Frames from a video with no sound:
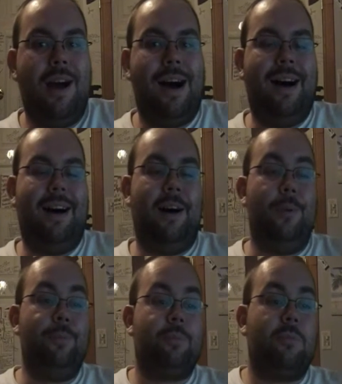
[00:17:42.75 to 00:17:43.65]

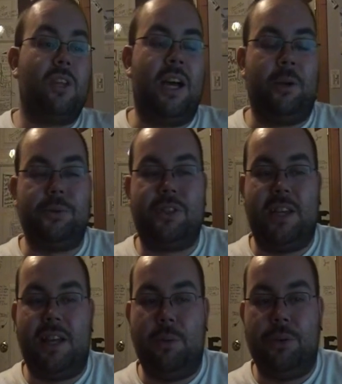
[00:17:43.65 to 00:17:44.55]
I don't
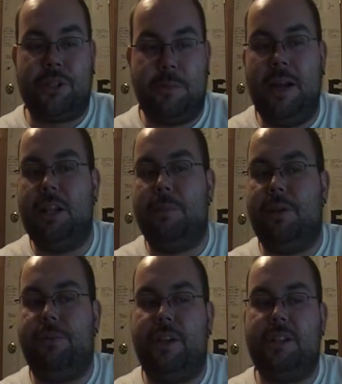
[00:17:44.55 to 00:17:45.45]
say that with a smile on
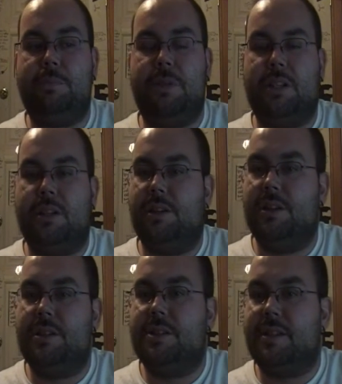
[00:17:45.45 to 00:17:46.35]
my face
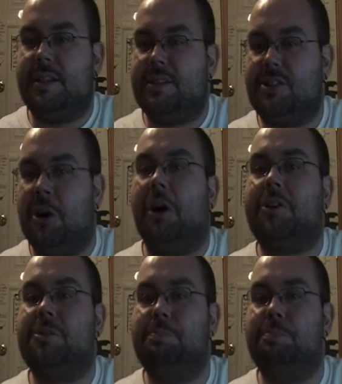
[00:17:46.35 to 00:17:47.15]
because it sucks.